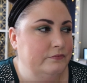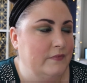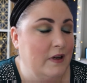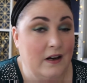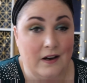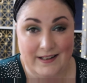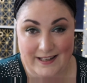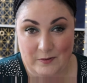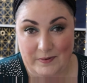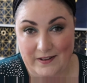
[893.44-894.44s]
That
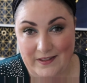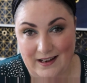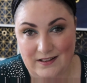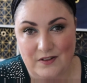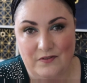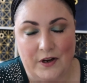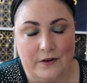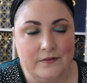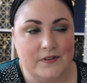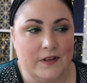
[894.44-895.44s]
he'll be on the end of the
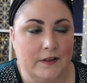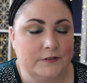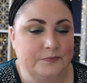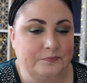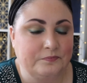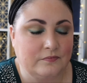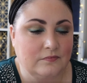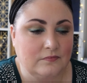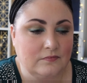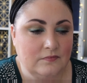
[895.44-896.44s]
phone, so,
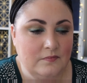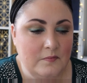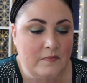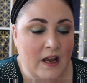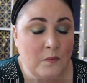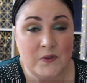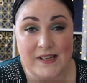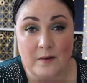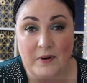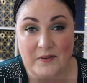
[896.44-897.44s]
and we'll
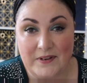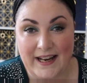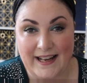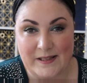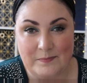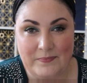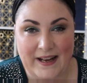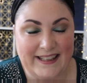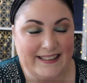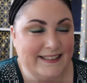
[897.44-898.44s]
celebrate when he gets
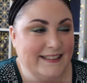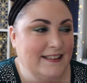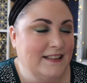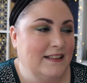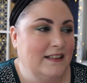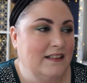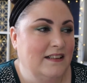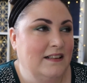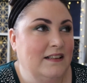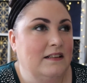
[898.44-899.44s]
back.
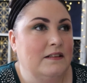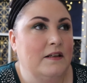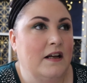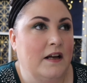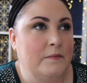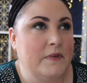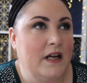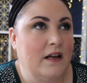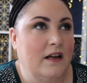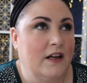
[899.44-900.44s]
I
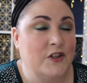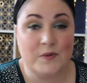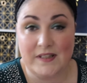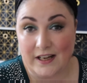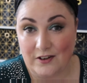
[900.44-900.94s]
just want to say